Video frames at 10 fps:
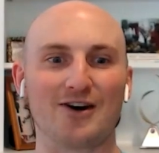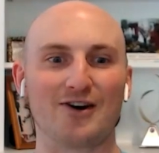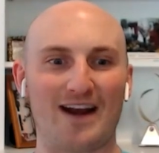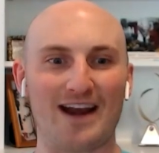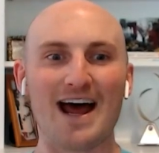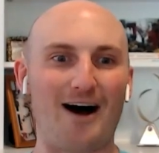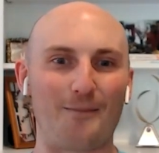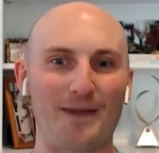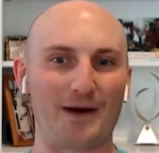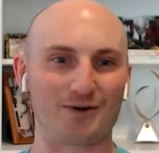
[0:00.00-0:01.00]
And
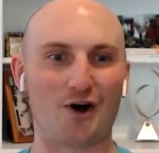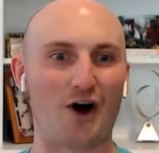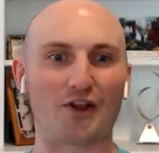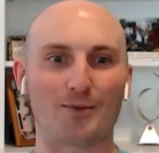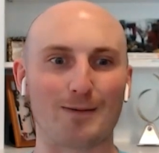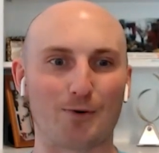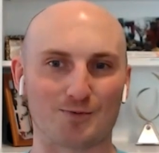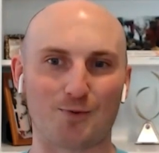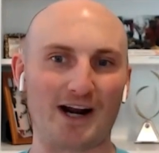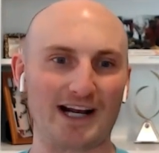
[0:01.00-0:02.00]
it was all other people's
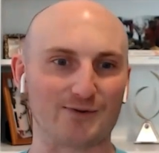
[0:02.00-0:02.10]
products.